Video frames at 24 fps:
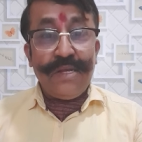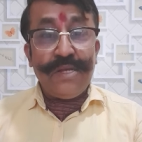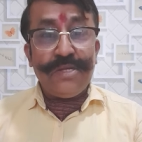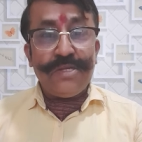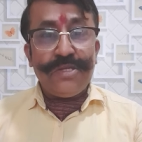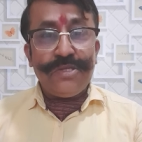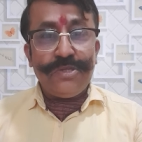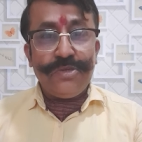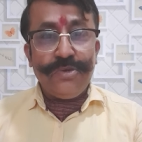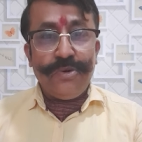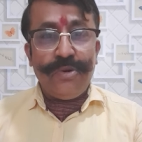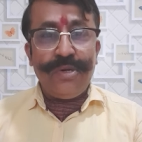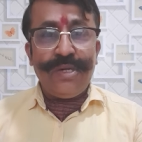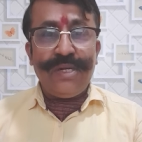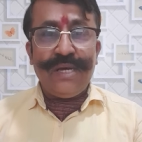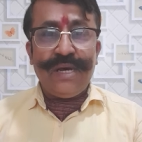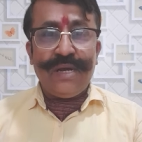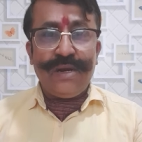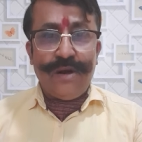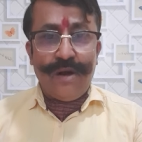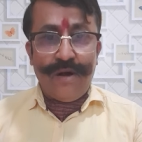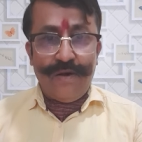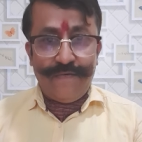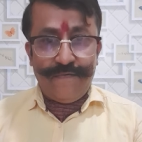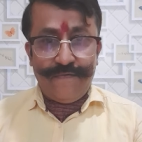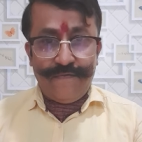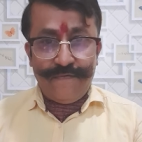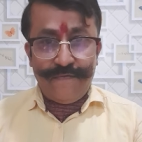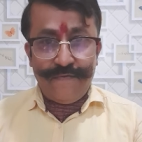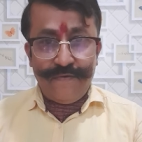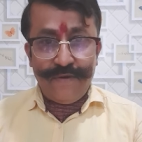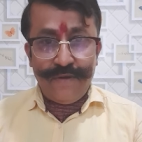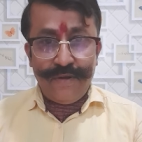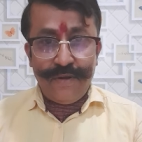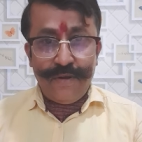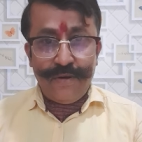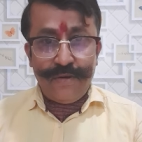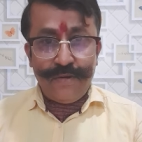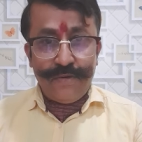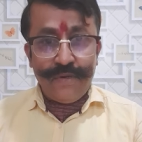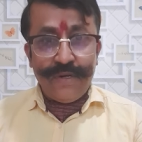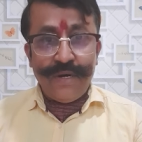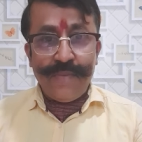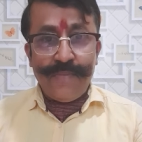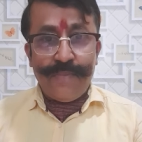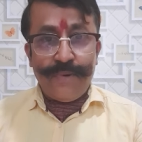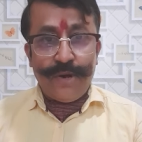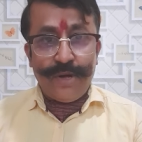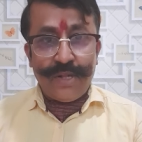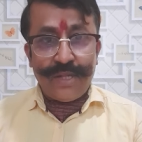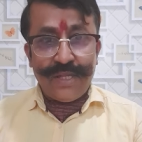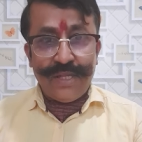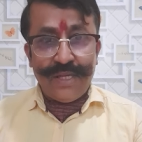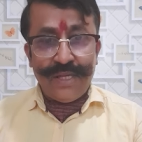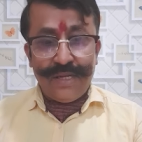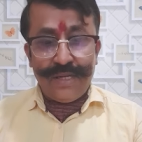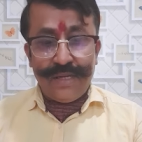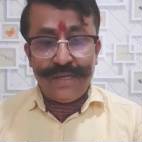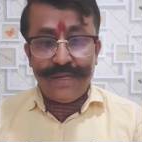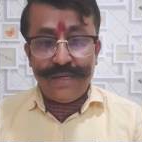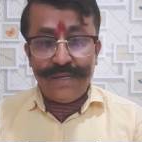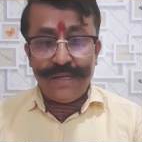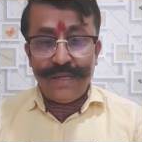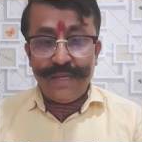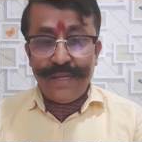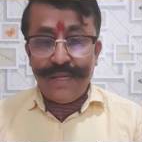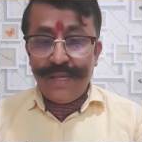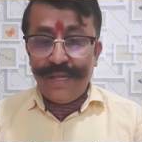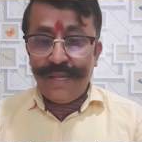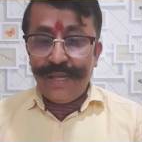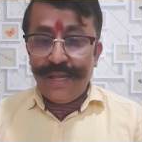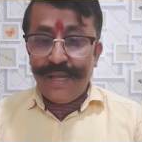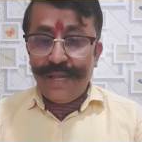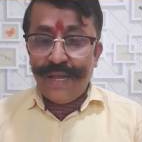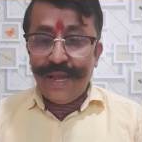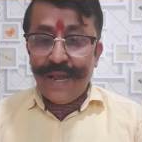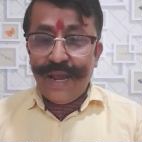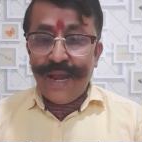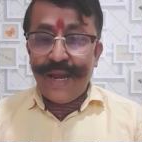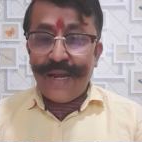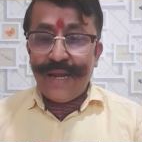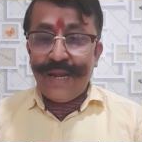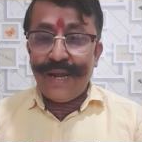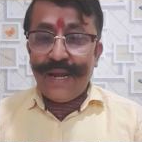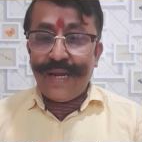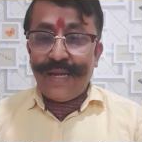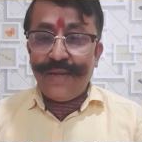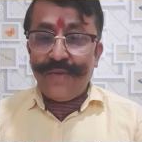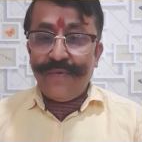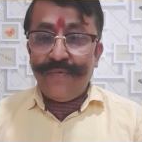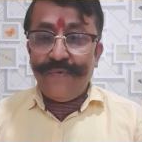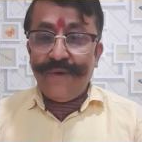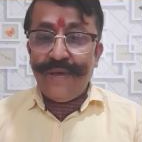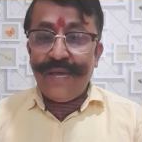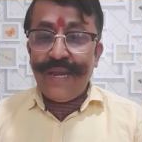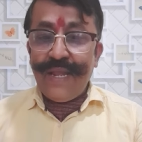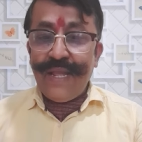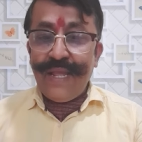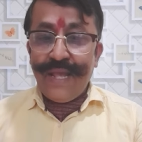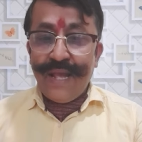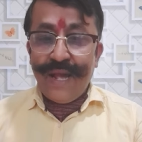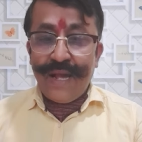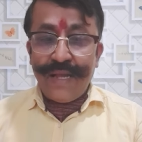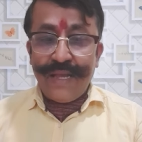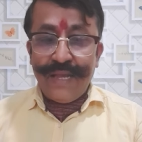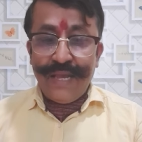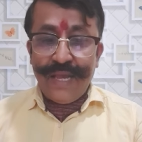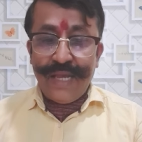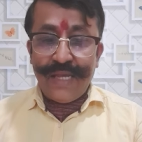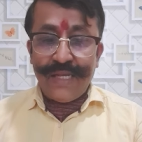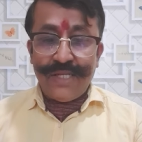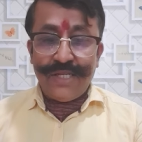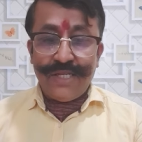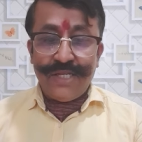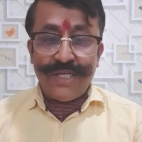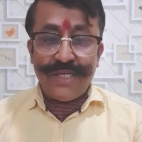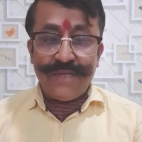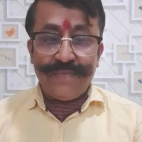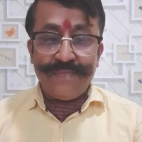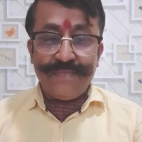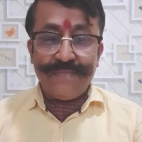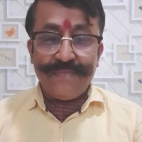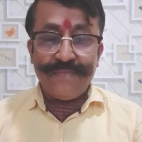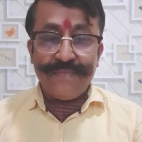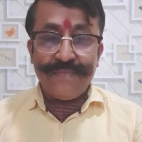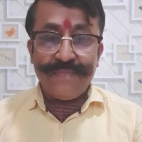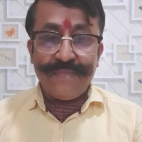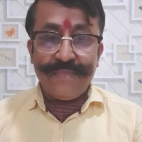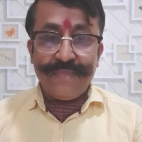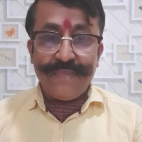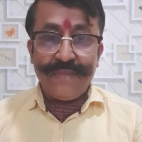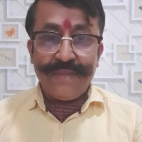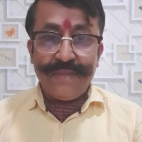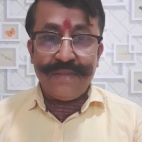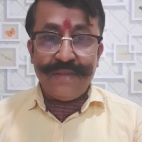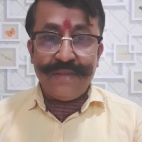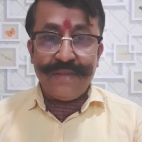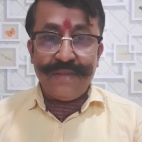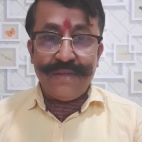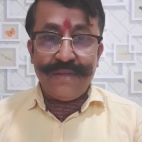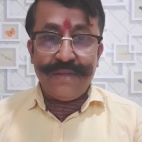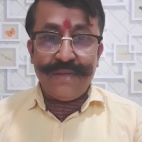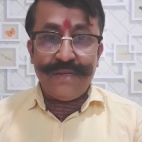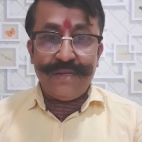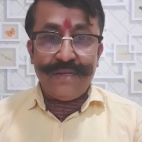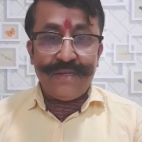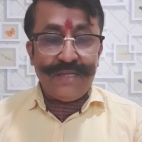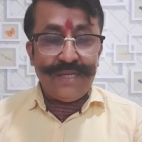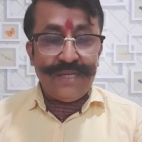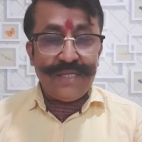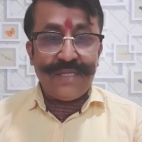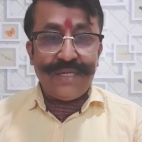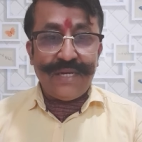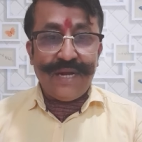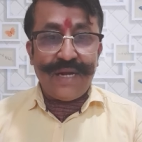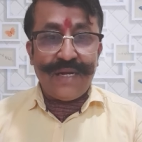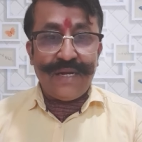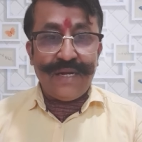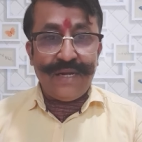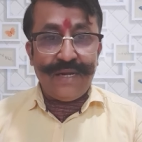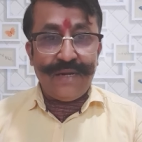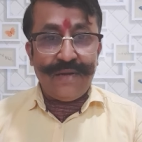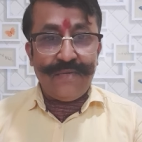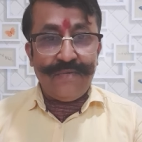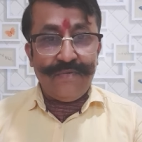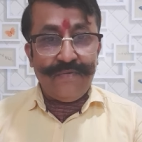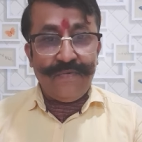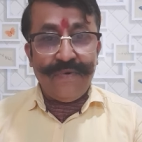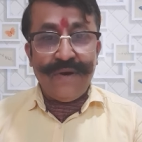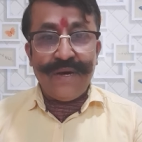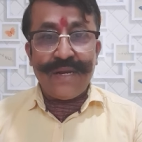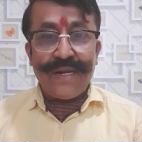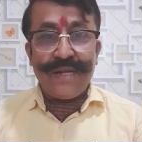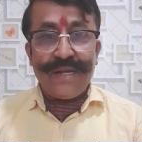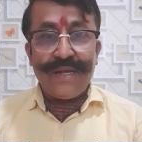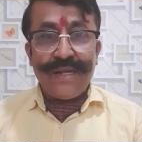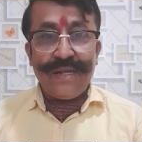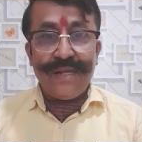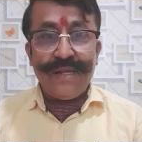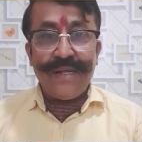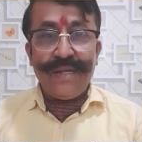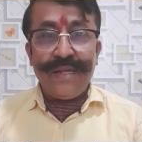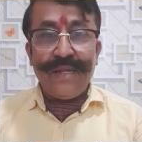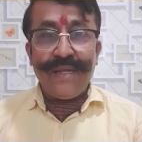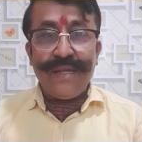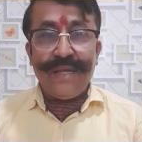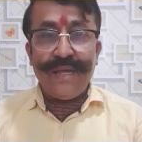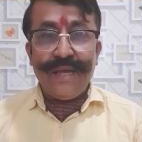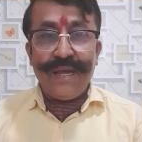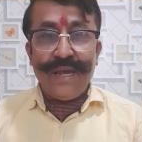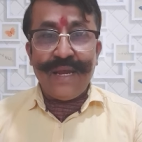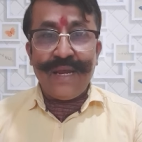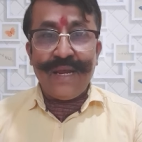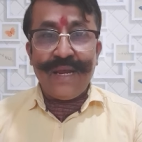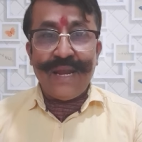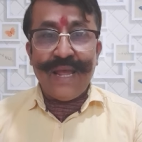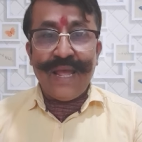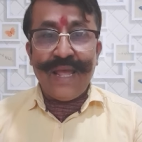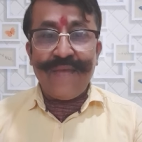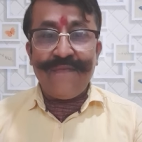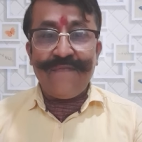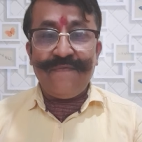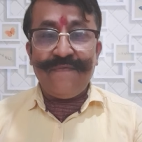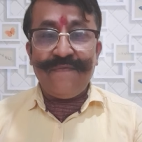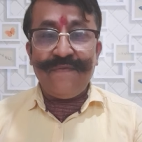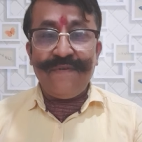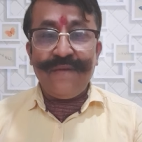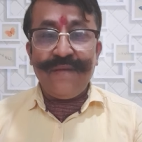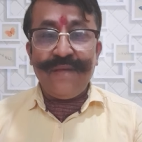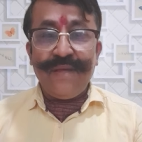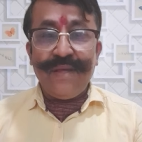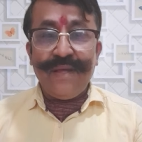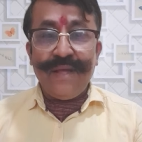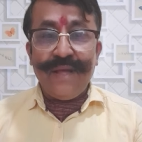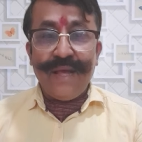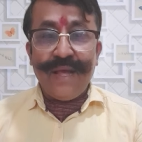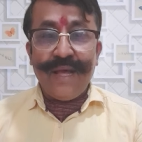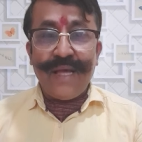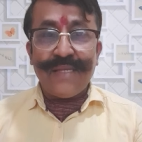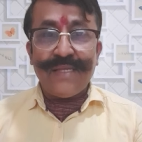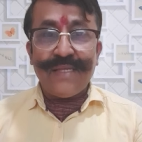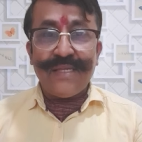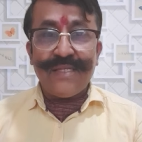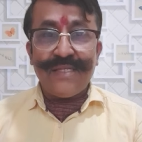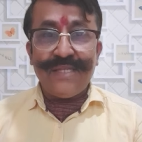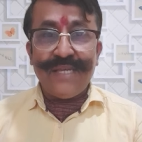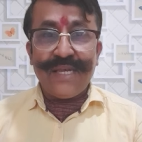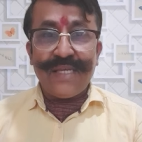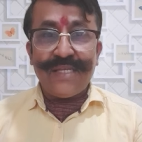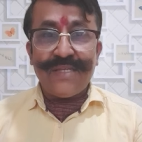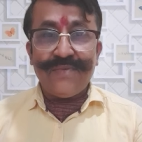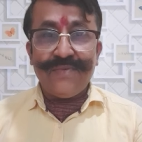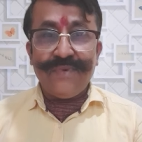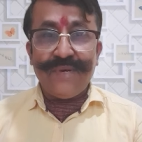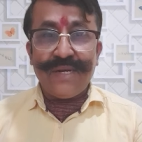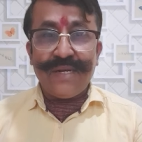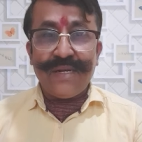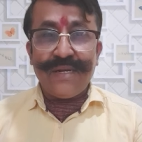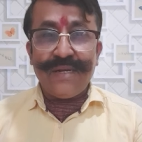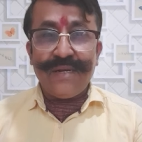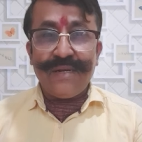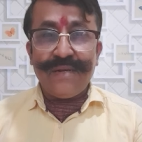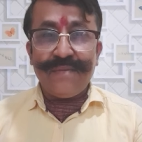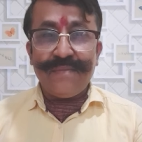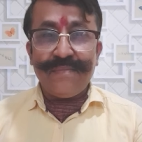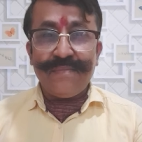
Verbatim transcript: sold her off to a brothel, and at a very young age she started work and life as a sex worker.